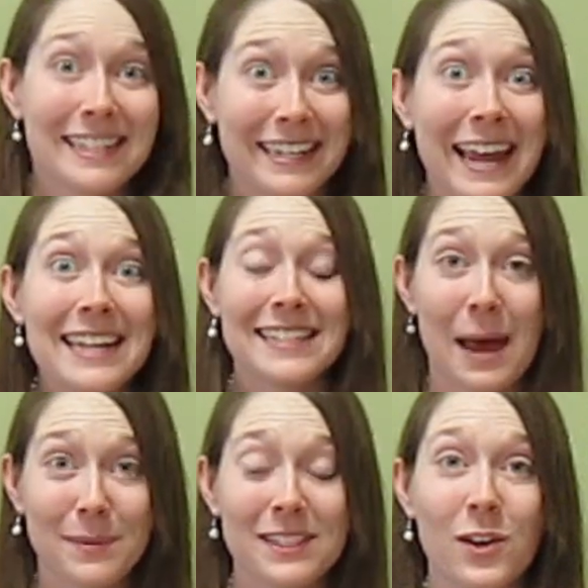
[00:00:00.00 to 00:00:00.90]
Today's
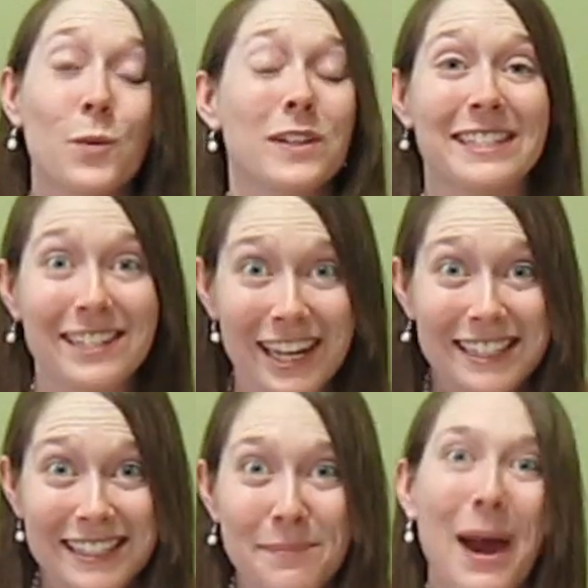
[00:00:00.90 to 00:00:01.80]
episode was
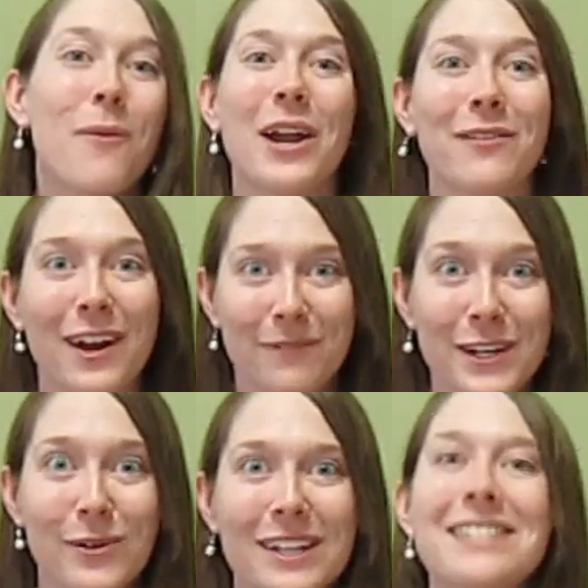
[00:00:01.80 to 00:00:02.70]
suggested by one of our
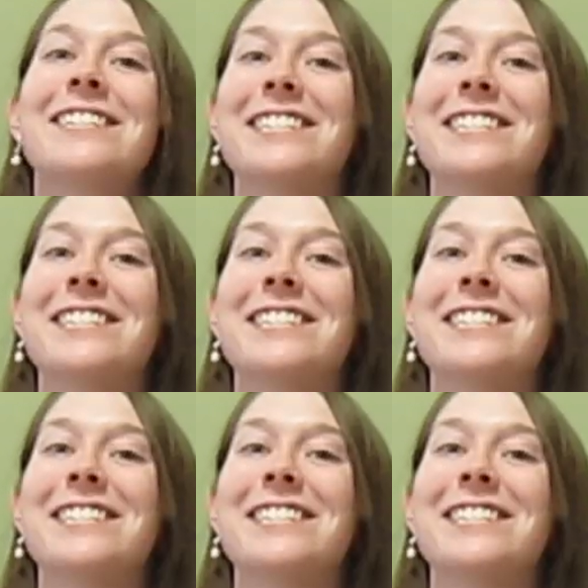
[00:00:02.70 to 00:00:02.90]
viewers,